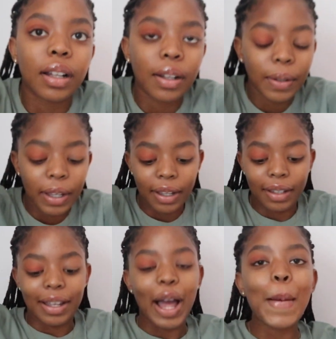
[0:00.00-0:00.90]

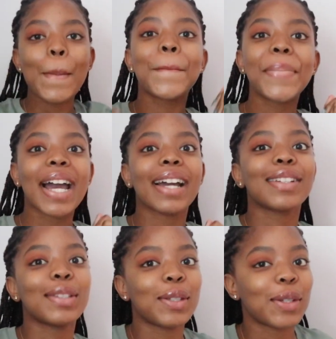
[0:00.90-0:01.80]
okay, I'm back.
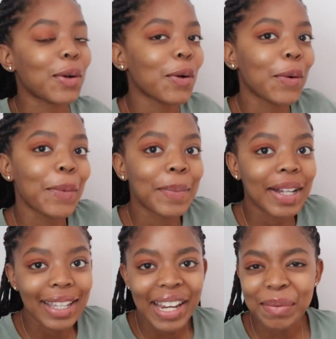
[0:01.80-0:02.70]
So
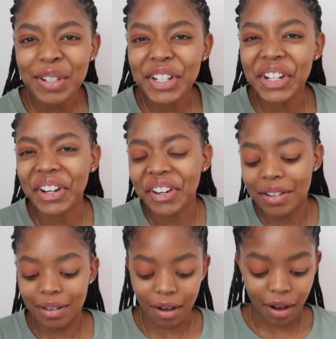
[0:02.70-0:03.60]
my camera
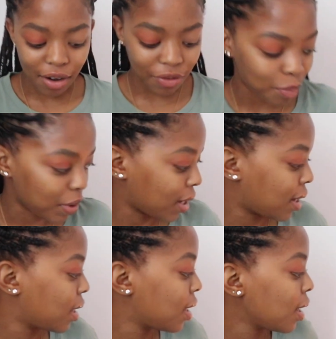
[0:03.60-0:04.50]
turned off
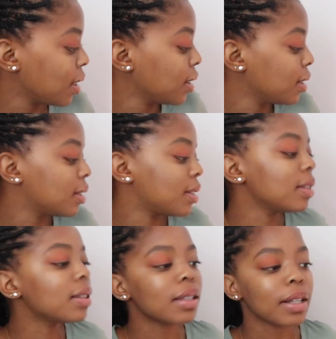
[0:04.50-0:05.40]
because
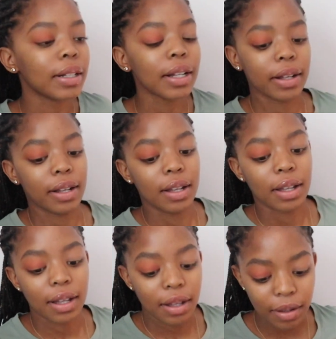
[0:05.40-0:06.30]

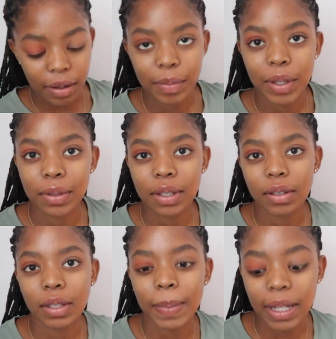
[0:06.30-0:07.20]
there was no
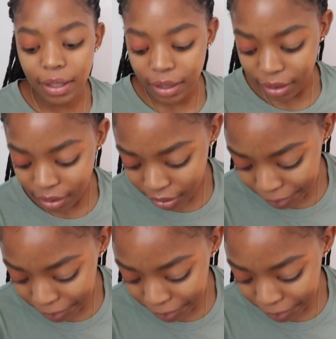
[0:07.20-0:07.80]
space